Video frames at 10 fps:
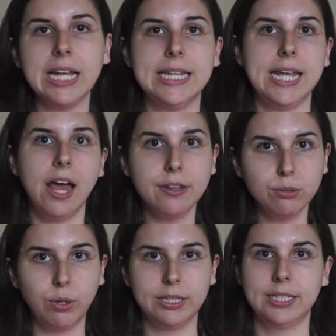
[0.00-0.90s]
The
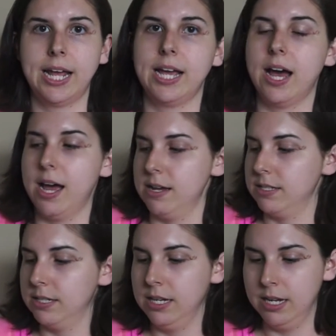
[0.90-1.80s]
other one that I
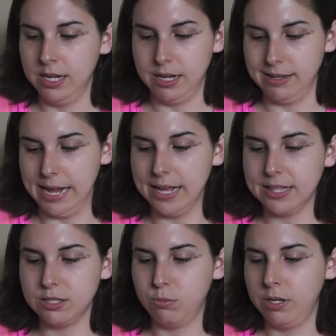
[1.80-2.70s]
got, I
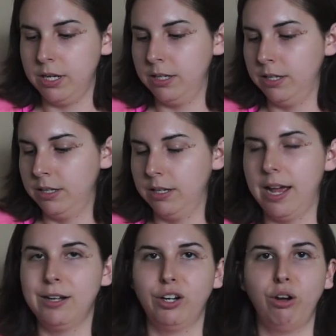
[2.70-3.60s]
got this one,
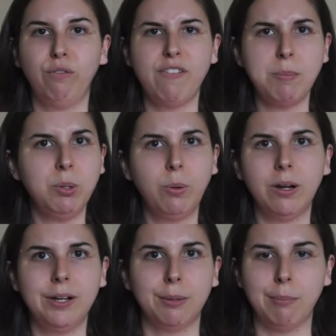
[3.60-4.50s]
I don't know,
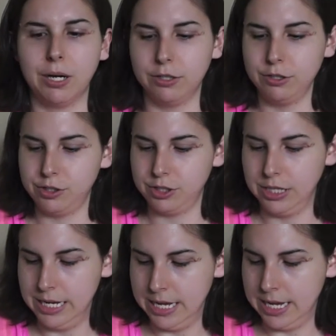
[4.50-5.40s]
February or
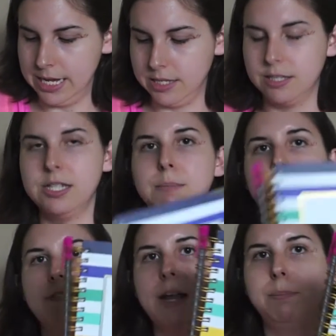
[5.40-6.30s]
March, is the
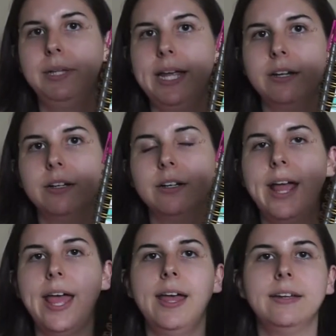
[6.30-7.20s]
Simplified Planner,
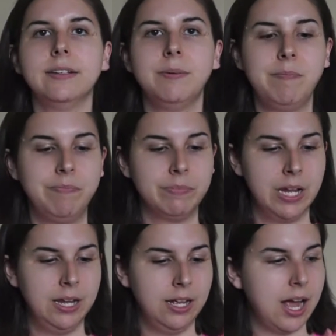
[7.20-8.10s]
and
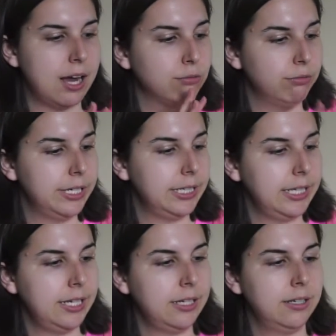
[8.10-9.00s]
I
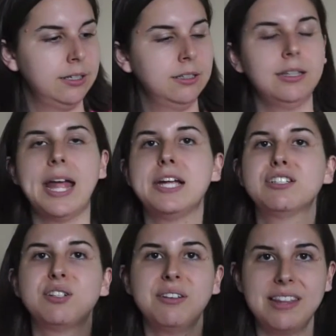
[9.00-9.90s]
really like
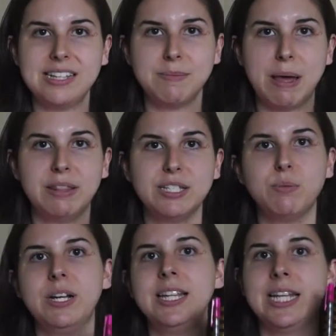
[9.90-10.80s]
certain things about this
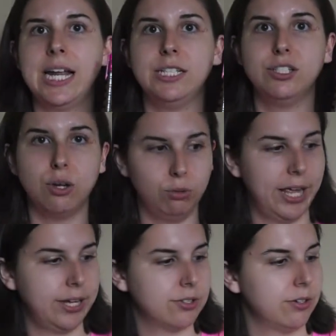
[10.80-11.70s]
one and then I don't
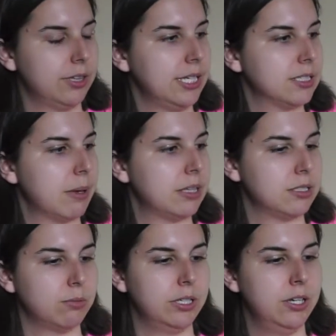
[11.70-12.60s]
like certain things about
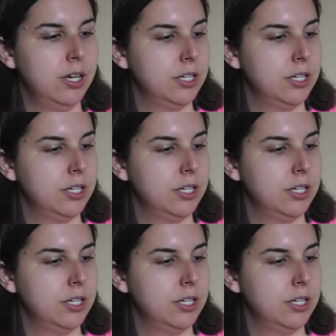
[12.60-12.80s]
this one.